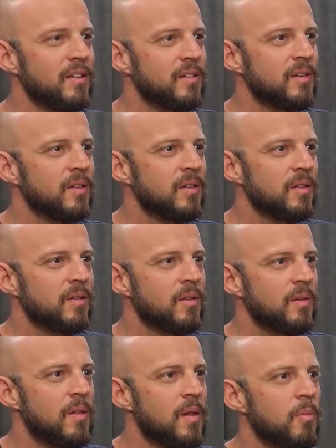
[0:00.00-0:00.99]
So,
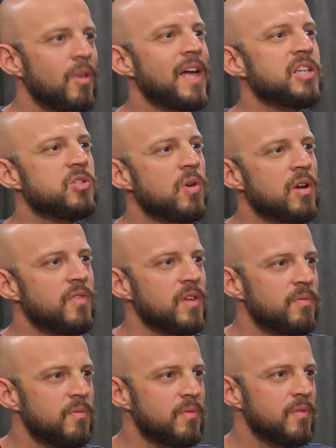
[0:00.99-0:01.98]
well, that's sort of
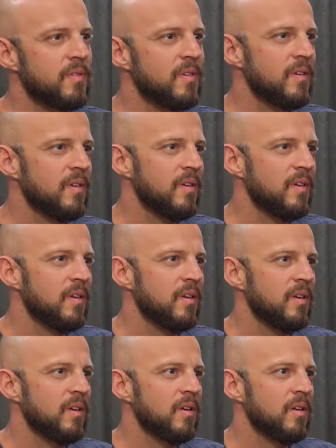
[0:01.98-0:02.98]
that's the challenge of the job too